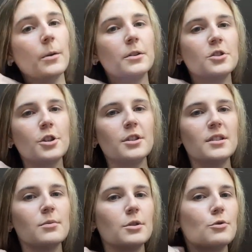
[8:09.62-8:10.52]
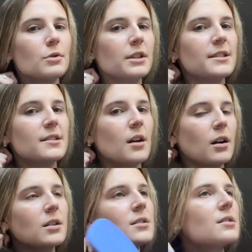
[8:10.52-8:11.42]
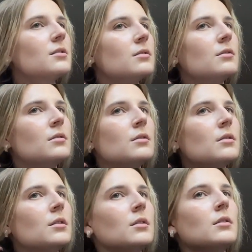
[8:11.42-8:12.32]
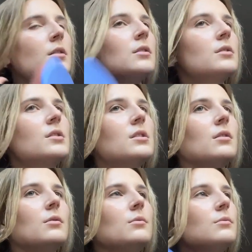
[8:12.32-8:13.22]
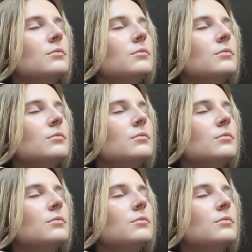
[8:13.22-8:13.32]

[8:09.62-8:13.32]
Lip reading: insurance, which really sucks. So